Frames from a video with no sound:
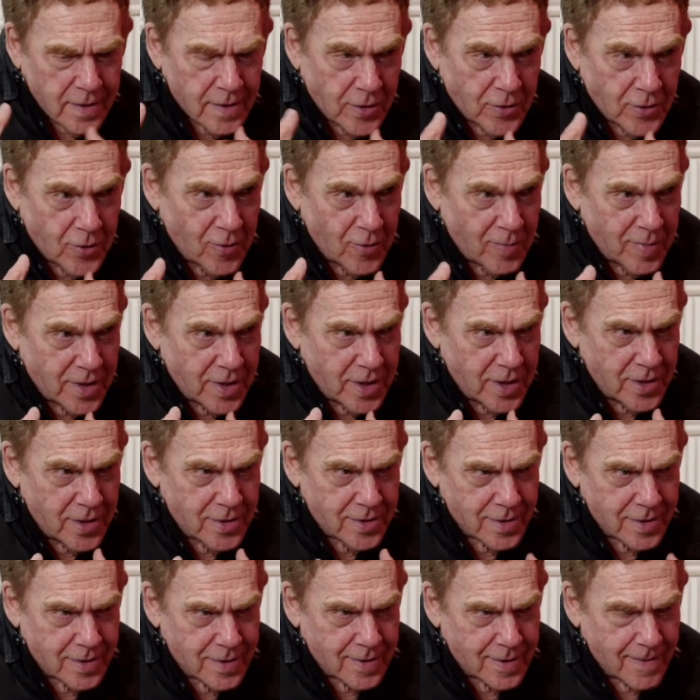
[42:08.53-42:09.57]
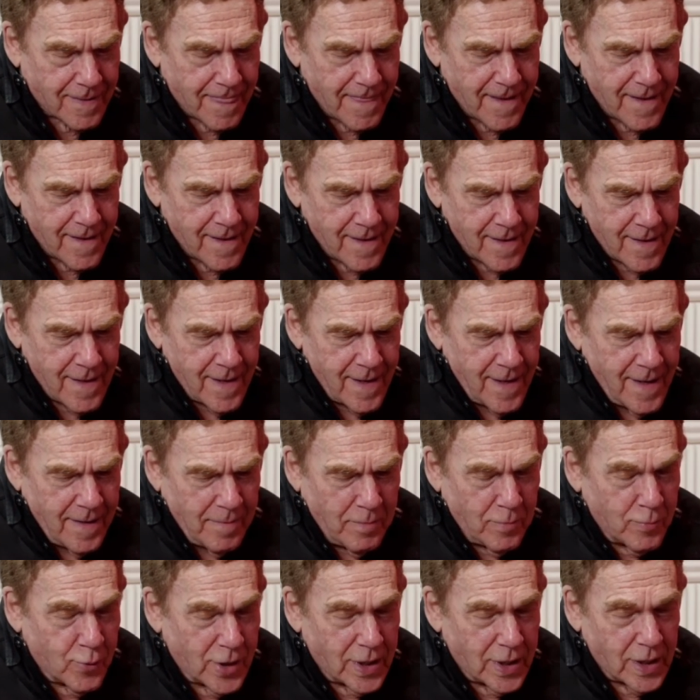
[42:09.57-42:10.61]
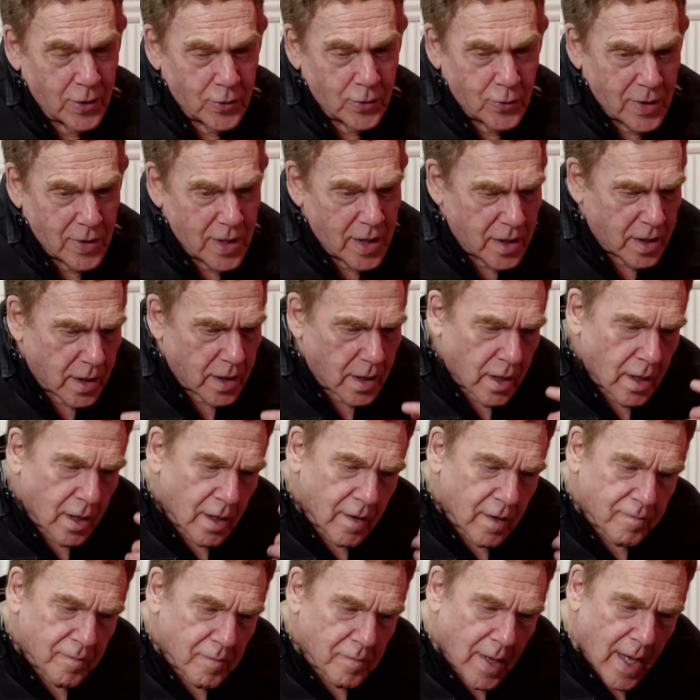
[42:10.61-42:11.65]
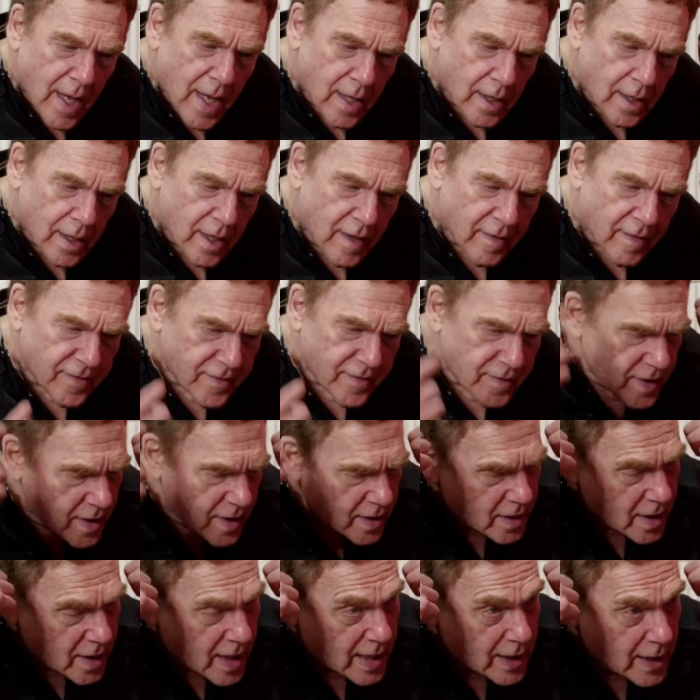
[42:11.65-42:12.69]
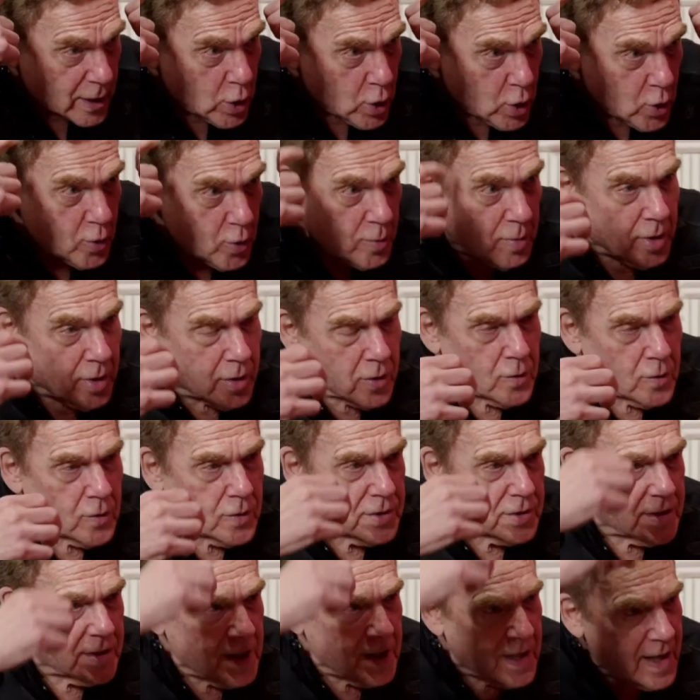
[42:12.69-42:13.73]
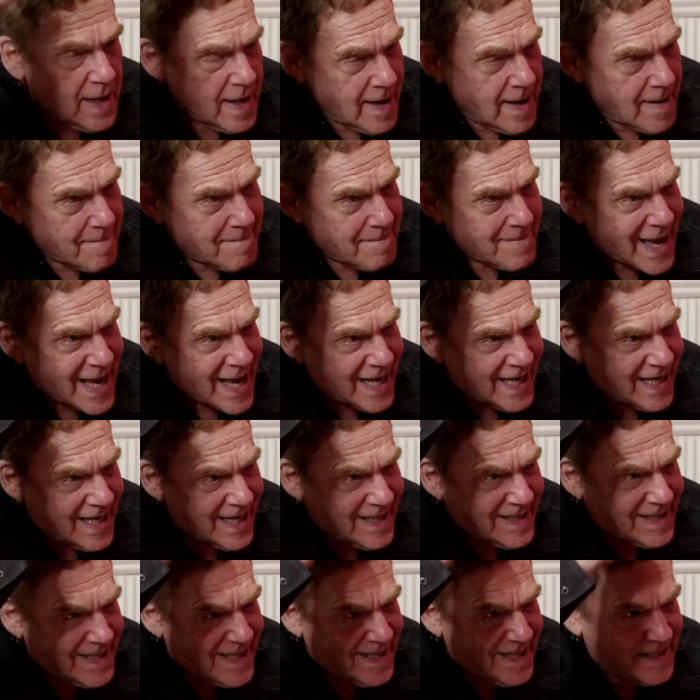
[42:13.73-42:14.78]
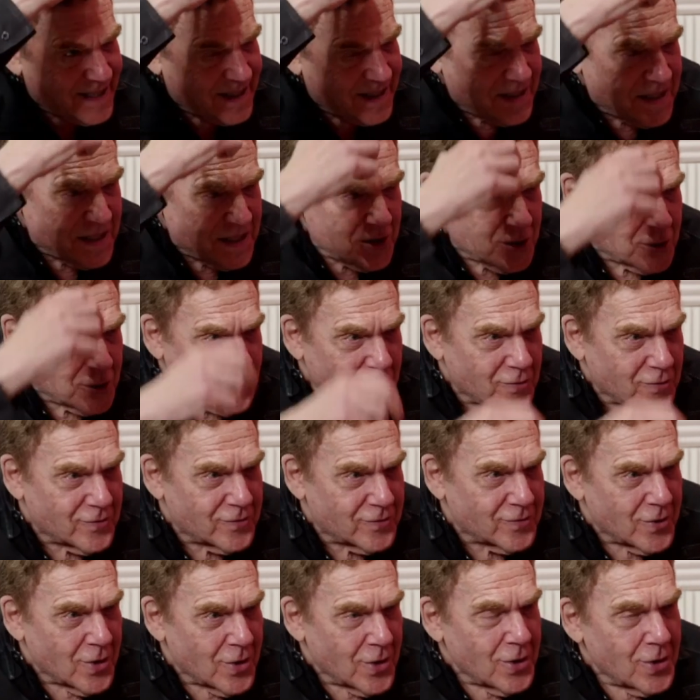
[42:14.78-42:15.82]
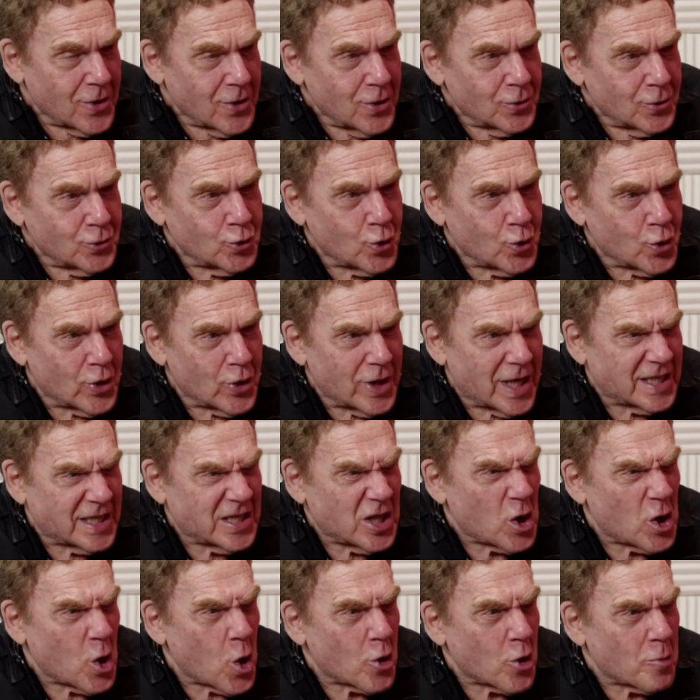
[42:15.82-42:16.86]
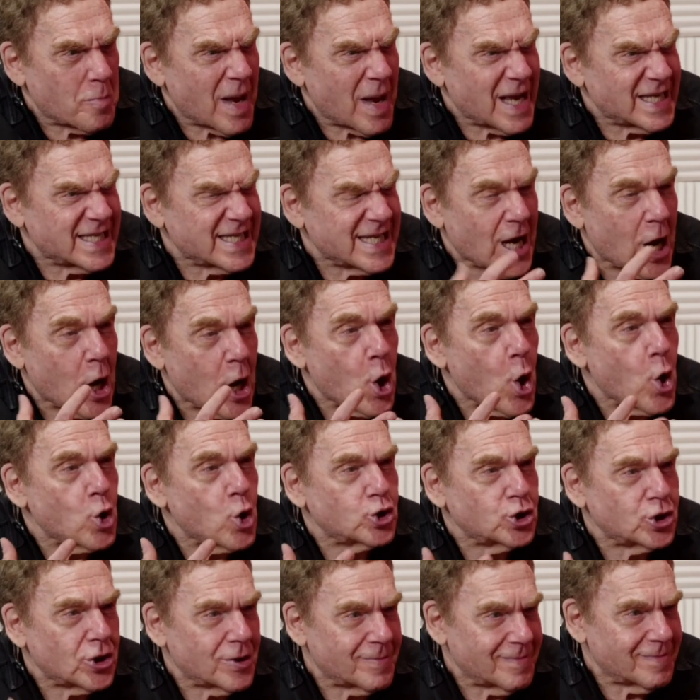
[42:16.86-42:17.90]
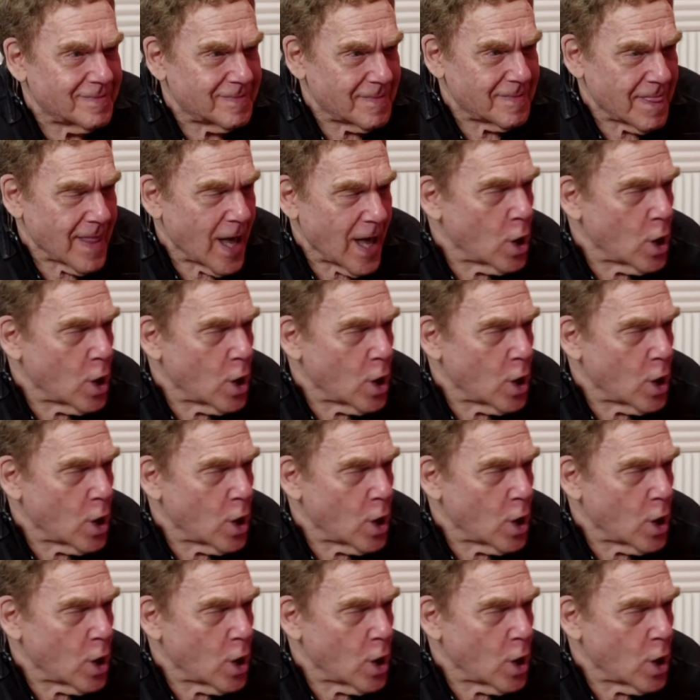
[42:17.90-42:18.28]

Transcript: And that combination, the bringing together my left and right lobe across the myelinated tissue to connect the corpus callosum.